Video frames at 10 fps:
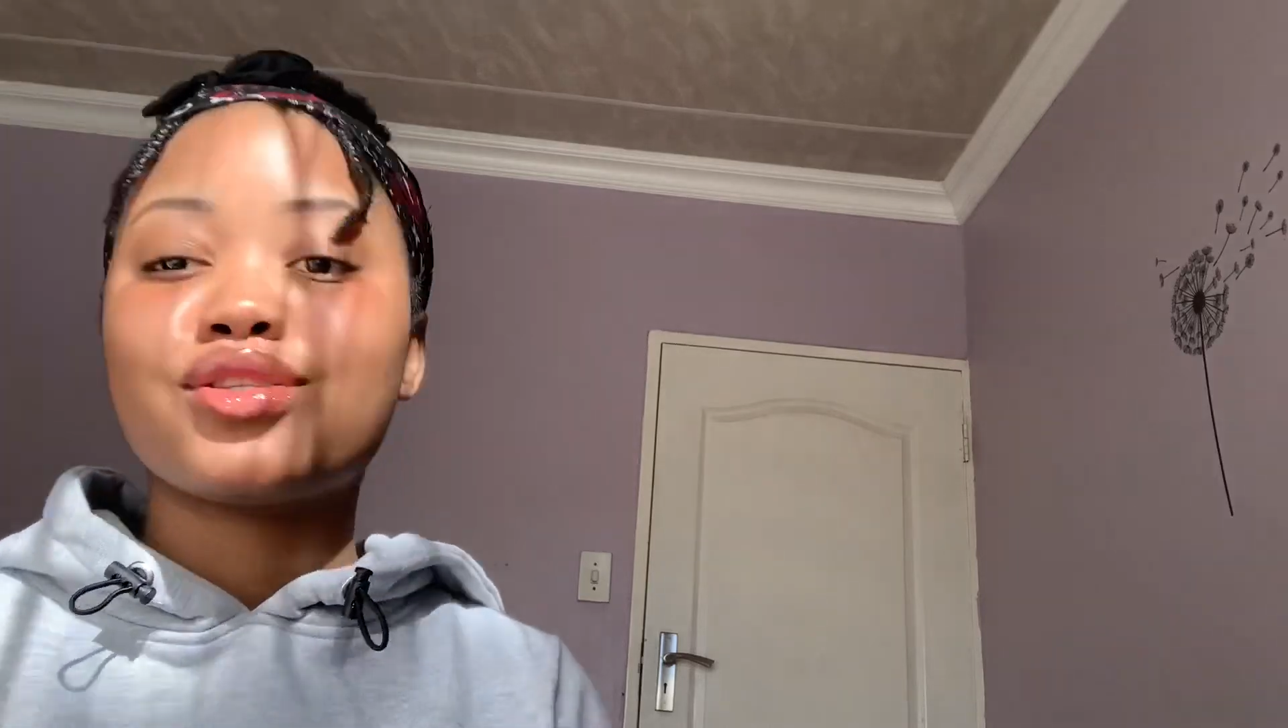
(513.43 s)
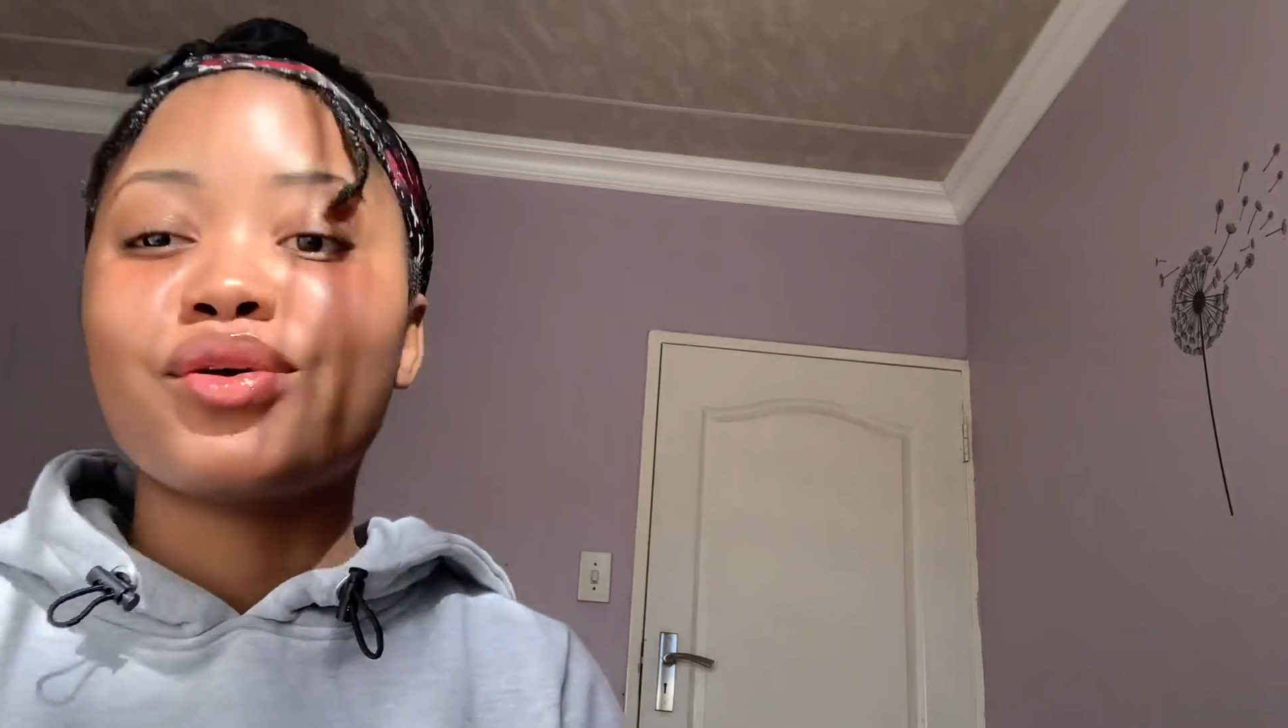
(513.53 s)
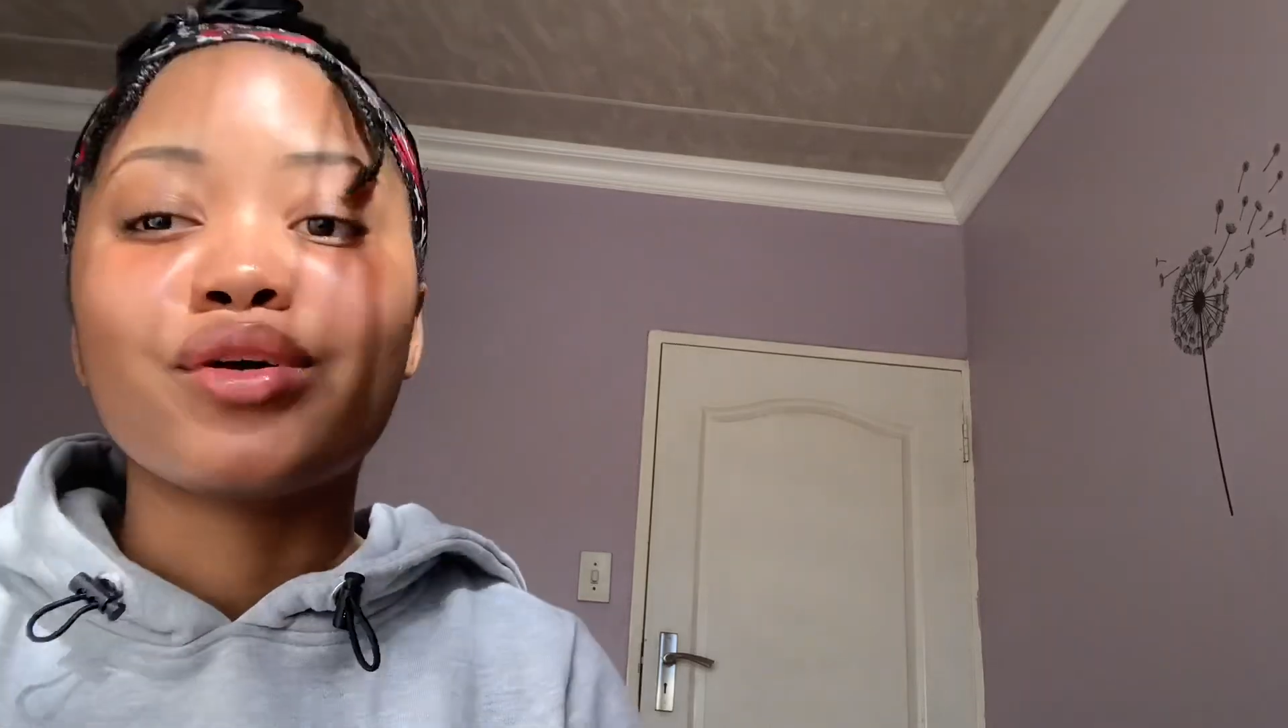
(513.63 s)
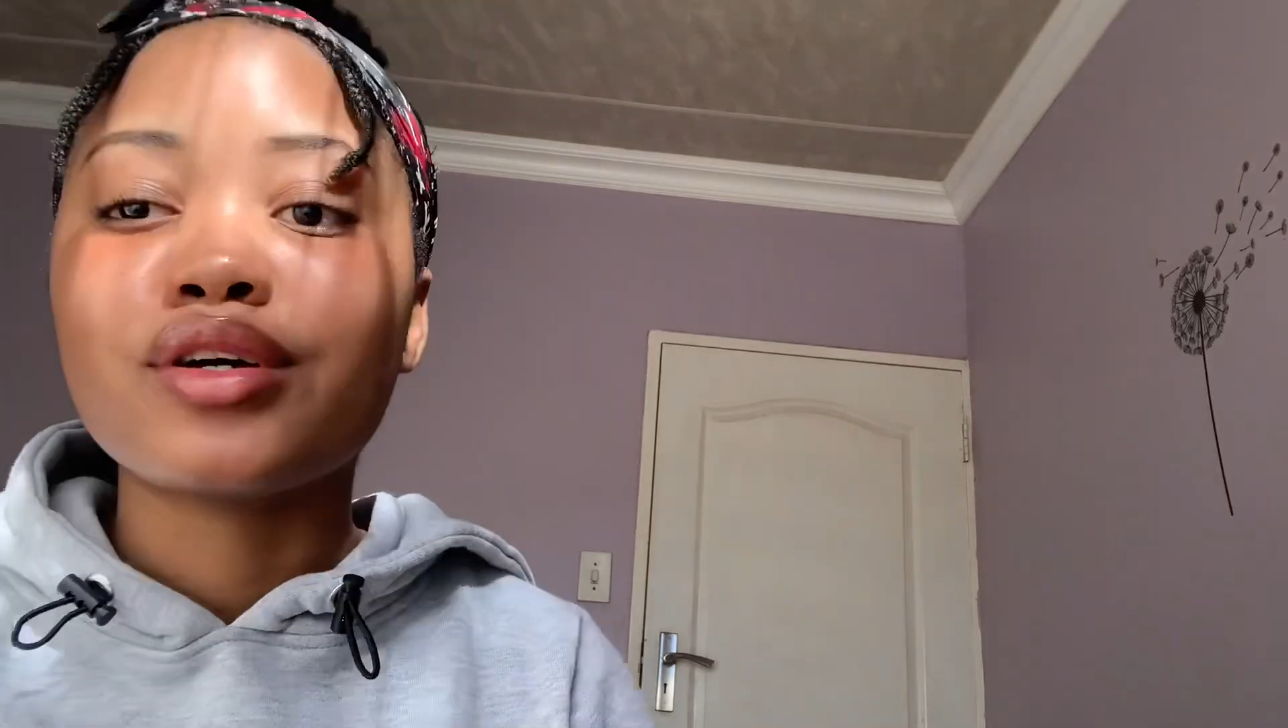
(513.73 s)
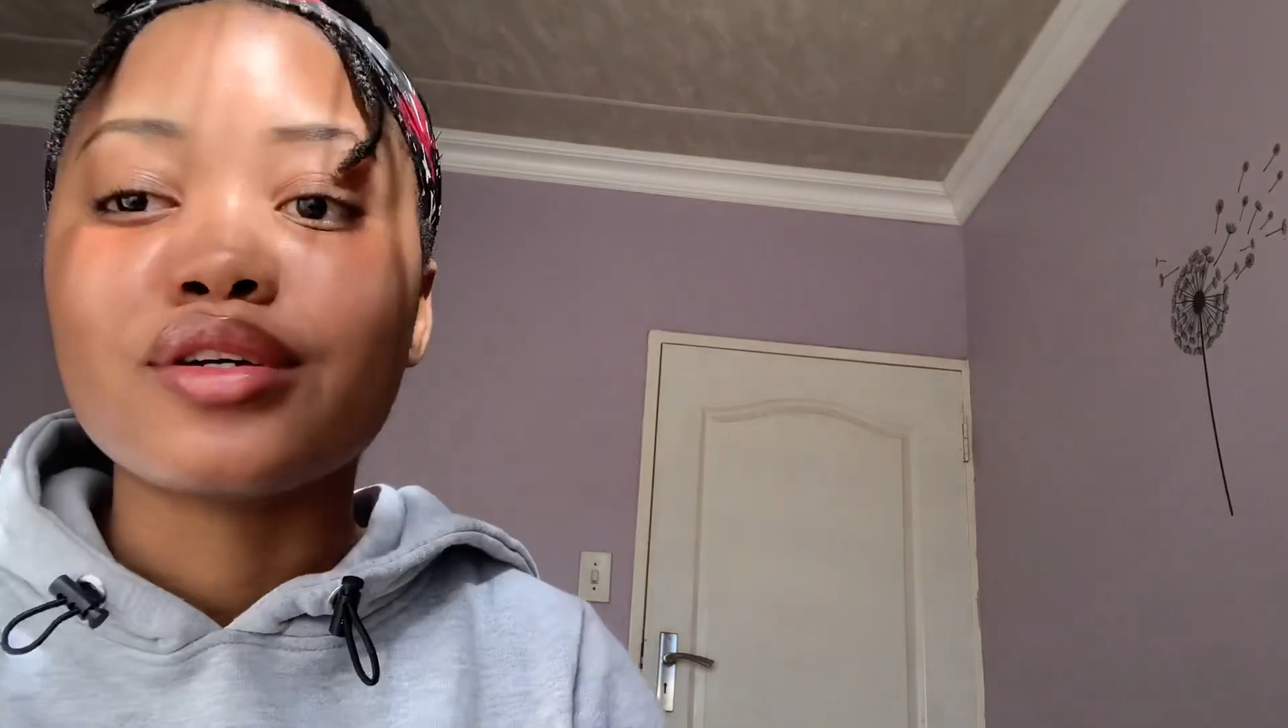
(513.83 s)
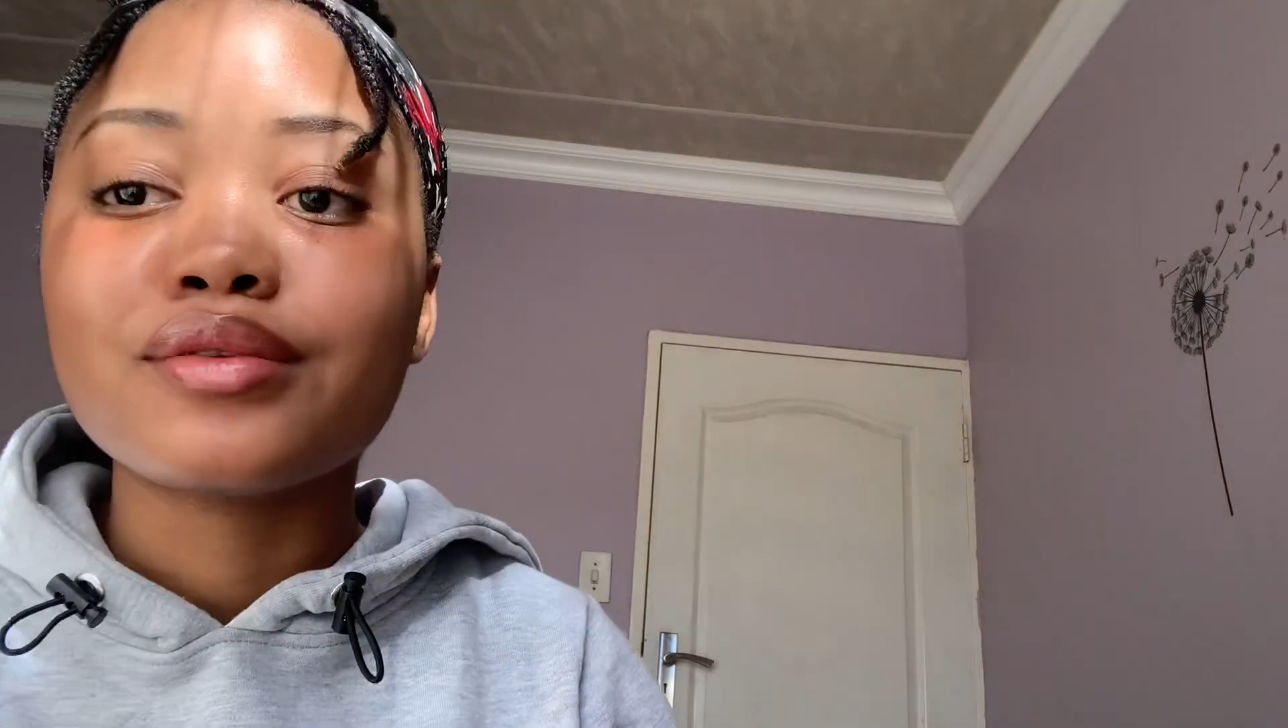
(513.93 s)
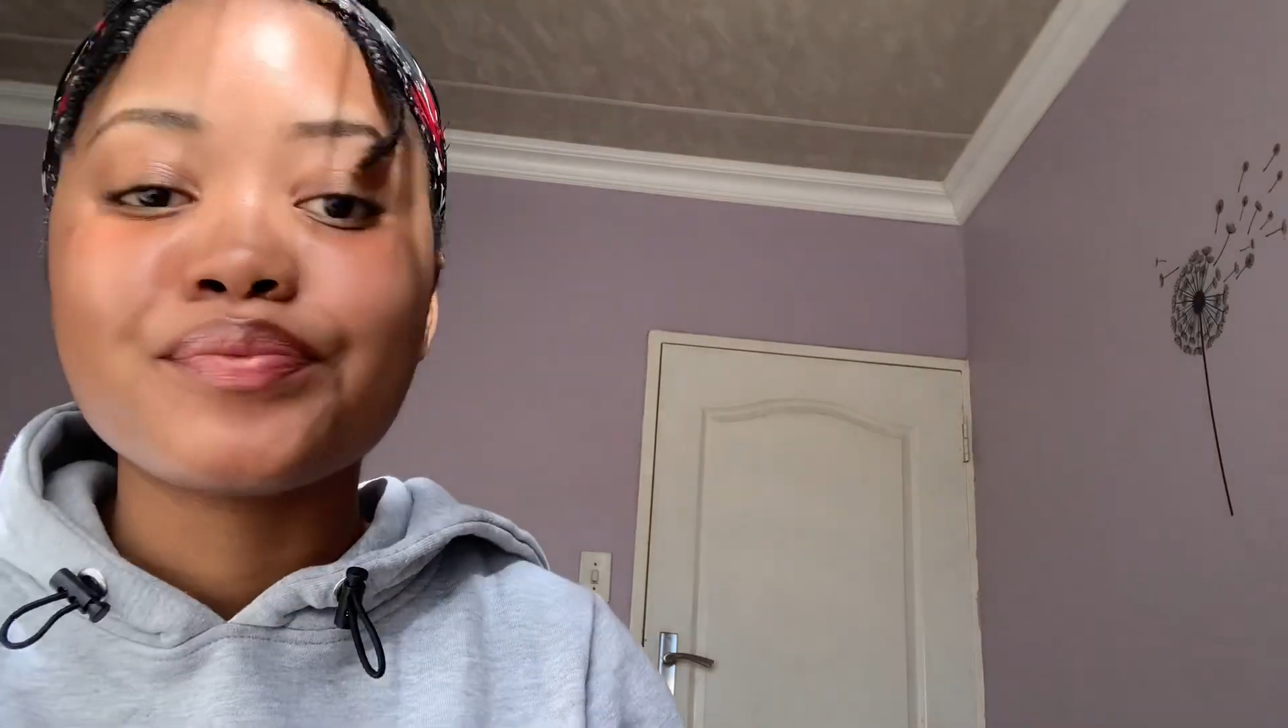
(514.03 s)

so good.